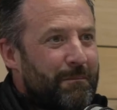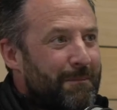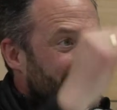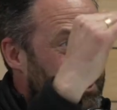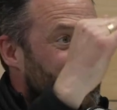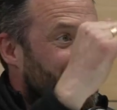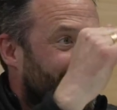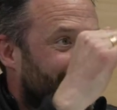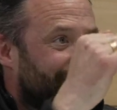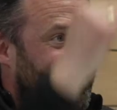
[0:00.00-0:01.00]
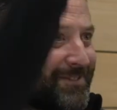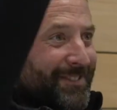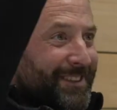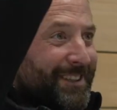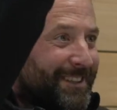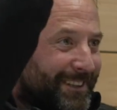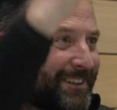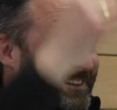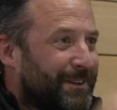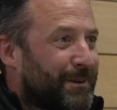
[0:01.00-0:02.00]
match
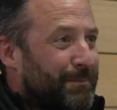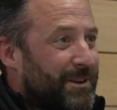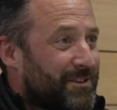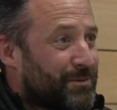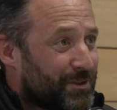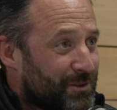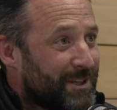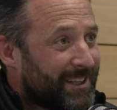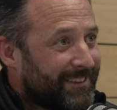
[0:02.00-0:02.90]
the business we're doing.